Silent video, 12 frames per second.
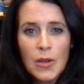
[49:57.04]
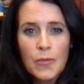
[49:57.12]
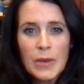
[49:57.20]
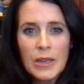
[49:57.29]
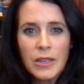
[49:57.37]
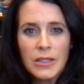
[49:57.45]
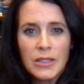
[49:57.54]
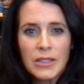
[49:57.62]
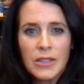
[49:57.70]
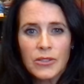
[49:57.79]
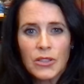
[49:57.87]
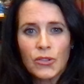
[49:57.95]
because
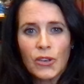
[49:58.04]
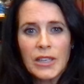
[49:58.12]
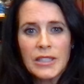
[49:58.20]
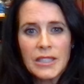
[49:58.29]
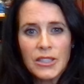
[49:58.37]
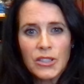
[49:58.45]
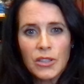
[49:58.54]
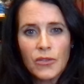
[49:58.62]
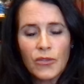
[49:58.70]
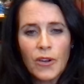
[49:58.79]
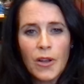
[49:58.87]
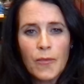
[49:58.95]
there's a transition
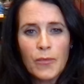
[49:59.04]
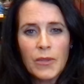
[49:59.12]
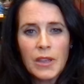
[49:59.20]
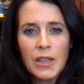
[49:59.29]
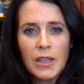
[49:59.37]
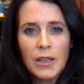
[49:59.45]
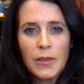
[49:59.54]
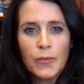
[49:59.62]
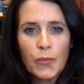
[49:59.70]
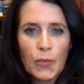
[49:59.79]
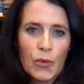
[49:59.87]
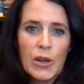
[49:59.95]
from the
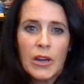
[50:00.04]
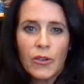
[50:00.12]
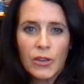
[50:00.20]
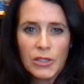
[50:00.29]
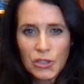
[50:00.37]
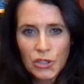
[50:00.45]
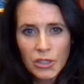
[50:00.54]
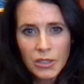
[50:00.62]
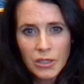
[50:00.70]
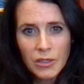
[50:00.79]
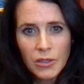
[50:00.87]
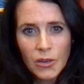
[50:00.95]
pre
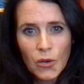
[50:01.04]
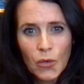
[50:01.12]
Christian